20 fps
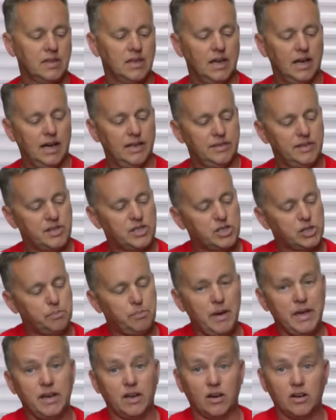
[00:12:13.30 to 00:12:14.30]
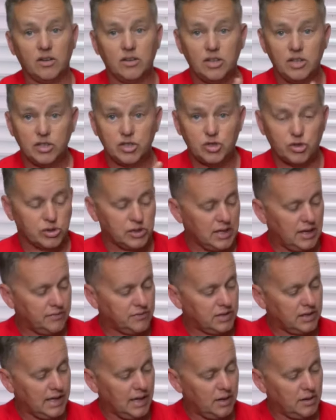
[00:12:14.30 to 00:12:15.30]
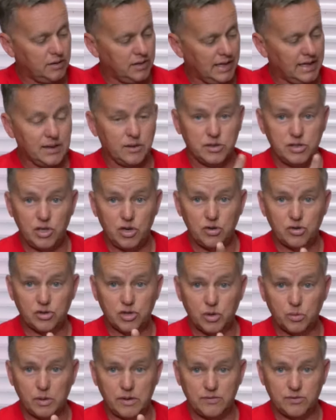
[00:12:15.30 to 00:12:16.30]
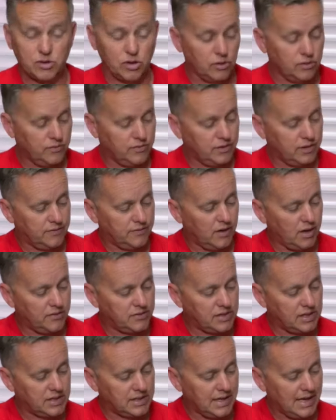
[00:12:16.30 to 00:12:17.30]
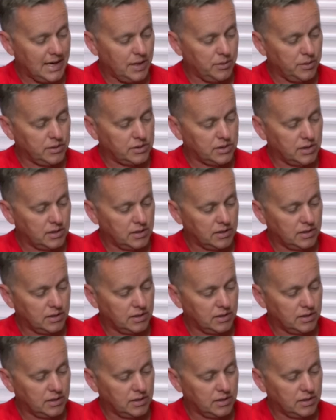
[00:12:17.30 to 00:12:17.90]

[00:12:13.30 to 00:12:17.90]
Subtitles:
And the spinner, just after that use that we've done for the 5 or 6 hours,